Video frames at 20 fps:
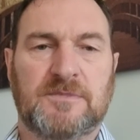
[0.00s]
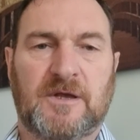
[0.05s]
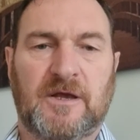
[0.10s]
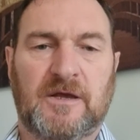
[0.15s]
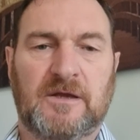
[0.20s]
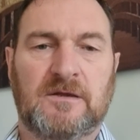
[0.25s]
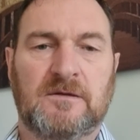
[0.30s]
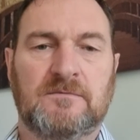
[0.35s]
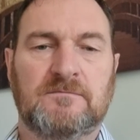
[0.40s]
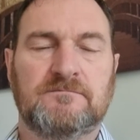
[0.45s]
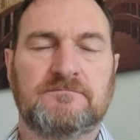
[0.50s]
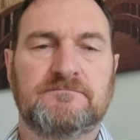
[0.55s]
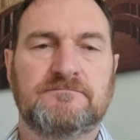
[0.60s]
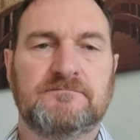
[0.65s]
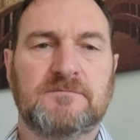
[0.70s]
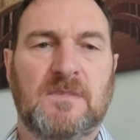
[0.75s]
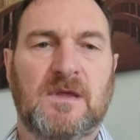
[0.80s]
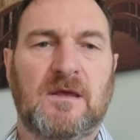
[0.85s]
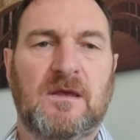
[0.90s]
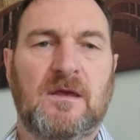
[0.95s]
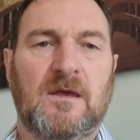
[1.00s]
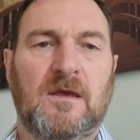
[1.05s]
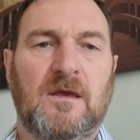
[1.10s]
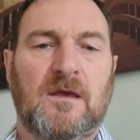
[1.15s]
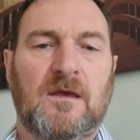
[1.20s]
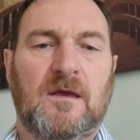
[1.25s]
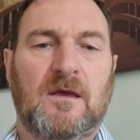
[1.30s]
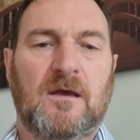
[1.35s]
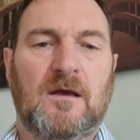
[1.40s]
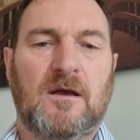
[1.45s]
Okay.
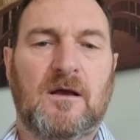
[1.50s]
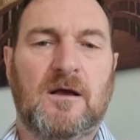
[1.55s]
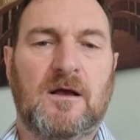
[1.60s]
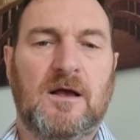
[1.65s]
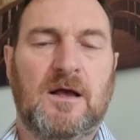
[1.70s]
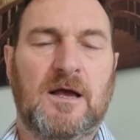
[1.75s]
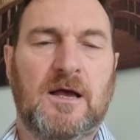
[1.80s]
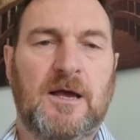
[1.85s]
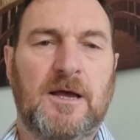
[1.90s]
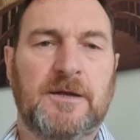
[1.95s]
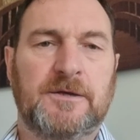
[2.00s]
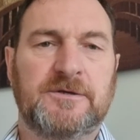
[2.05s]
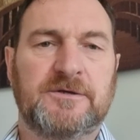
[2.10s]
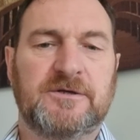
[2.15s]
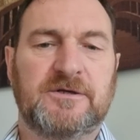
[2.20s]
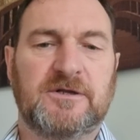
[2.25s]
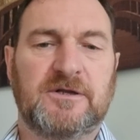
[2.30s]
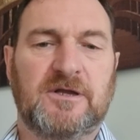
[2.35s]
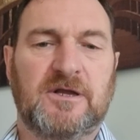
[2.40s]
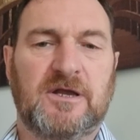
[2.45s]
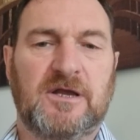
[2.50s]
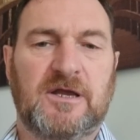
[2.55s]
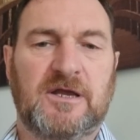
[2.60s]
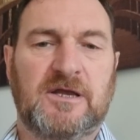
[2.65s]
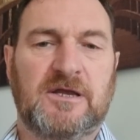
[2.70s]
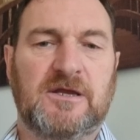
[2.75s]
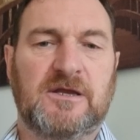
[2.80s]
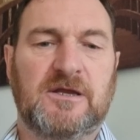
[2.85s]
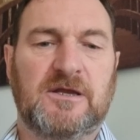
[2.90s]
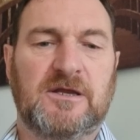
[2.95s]
And
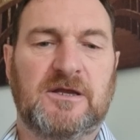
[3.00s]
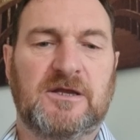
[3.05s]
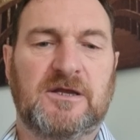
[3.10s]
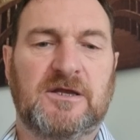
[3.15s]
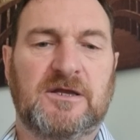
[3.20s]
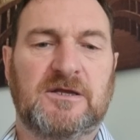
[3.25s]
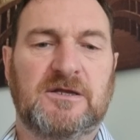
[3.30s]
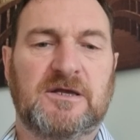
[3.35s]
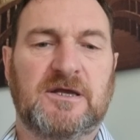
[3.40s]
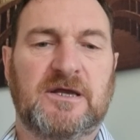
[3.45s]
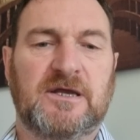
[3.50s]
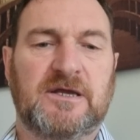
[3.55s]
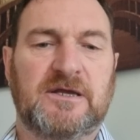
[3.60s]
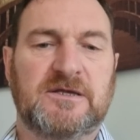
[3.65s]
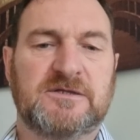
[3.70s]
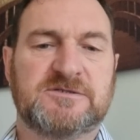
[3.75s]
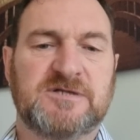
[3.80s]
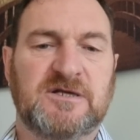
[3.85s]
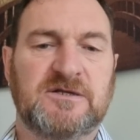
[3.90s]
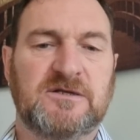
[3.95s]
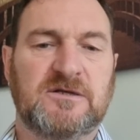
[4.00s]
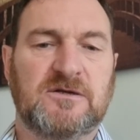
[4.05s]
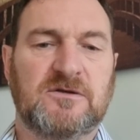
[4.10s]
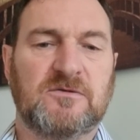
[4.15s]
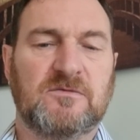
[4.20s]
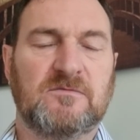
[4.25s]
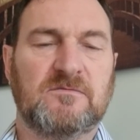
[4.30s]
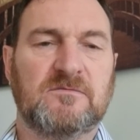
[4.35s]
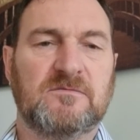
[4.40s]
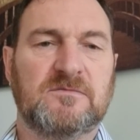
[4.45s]
he, he it
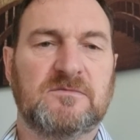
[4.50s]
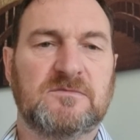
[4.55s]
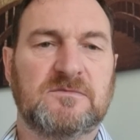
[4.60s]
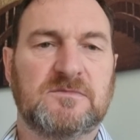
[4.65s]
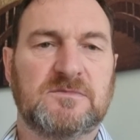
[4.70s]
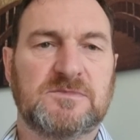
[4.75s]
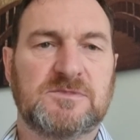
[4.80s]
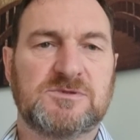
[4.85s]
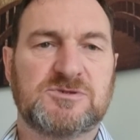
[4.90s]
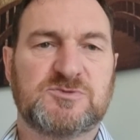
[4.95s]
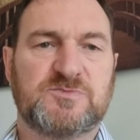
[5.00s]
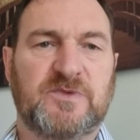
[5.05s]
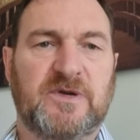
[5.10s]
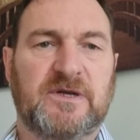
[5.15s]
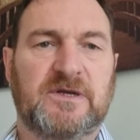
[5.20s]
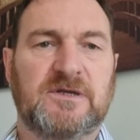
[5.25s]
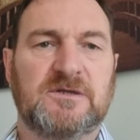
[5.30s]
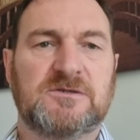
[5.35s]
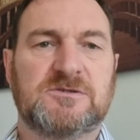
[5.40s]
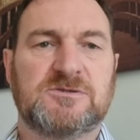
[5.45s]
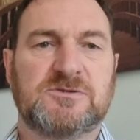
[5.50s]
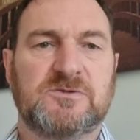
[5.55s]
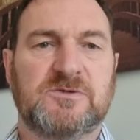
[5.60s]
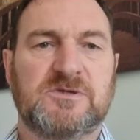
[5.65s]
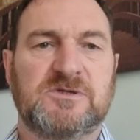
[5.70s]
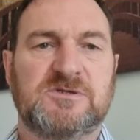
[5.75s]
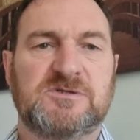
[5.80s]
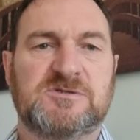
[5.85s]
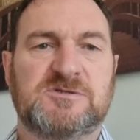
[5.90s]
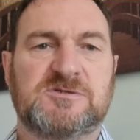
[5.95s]
ended up spreading to
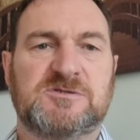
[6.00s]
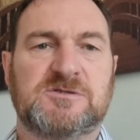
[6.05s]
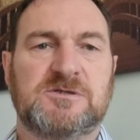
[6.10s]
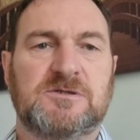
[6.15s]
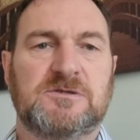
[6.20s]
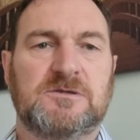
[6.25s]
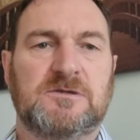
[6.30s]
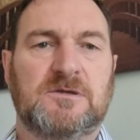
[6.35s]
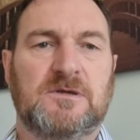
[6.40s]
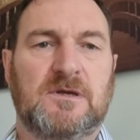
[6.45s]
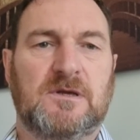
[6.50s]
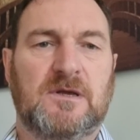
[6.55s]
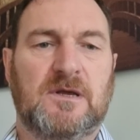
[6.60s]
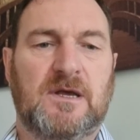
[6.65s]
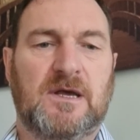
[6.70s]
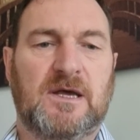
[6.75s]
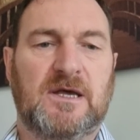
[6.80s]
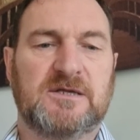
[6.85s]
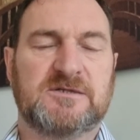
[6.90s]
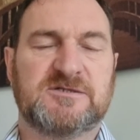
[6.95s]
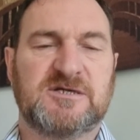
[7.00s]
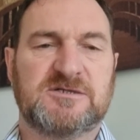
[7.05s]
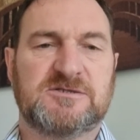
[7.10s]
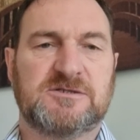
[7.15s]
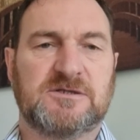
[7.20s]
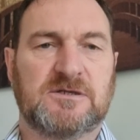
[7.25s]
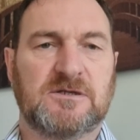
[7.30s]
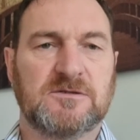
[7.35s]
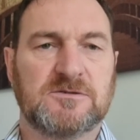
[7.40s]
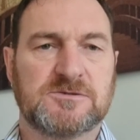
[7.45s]
his uh,
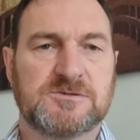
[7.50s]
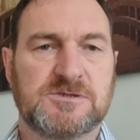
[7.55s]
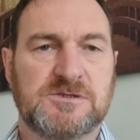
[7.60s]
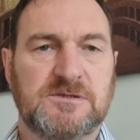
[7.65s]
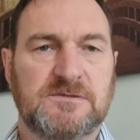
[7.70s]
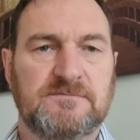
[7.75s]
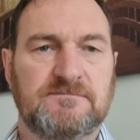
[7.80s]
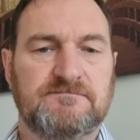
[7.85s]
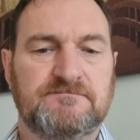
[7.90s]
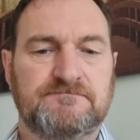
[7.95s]
testicles.